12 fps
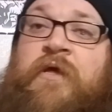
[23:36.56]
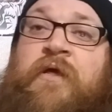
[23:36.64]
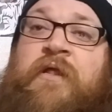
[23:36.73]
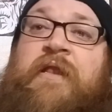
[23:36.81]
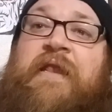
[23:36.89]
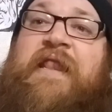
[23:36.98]

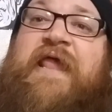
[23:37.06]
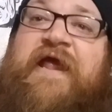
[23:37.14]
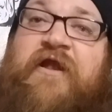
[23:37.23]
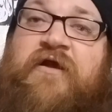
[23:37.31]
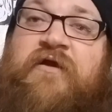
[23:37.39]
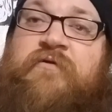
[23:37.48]

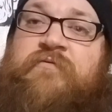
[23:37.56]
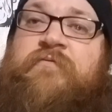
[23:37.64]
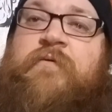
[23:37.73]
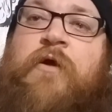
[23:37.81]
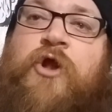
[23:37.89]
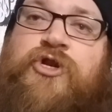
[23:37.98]
Later.
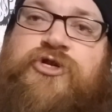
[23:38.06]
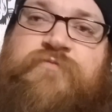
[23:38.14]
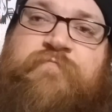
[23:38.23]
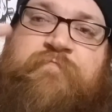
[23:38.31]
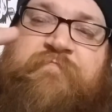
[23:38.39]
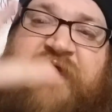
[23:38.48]

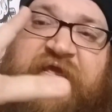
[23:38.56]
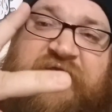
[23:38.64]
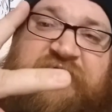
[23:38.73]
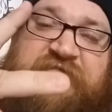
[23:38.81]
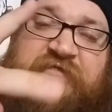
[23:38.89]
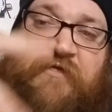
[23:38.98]

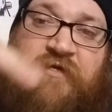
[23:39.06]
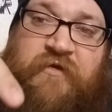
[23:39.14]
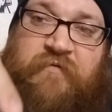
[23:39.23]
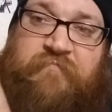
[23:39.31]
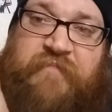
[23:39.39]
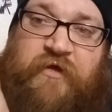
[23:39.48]
Peace.
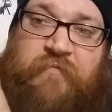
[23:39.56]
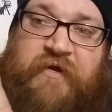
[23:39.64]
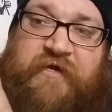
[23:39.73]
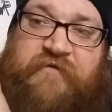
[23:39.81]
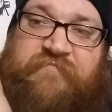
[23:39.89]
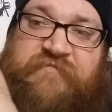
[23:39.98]
Bell
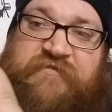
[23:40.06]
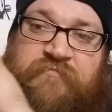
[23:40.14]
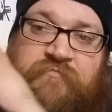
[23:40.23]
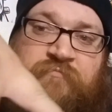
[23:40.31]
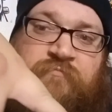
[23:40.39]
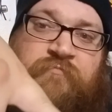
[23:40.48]
bottoms.
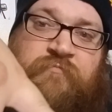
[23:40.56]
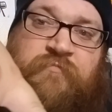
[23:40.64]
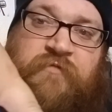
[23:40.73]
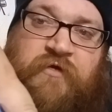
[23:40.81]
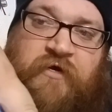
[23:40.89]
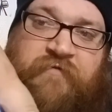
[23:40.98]

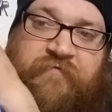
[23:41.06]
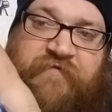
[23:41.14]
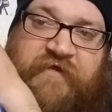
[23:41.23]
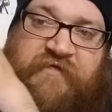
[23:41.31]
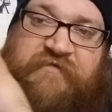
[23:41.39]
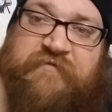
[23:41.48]
Other
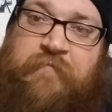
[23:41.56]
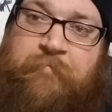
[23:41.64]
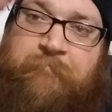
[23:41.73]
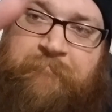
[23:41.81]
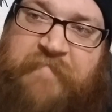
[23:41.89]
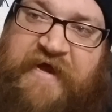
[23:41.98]
things.
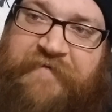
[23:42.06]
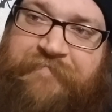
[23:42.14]
Bye.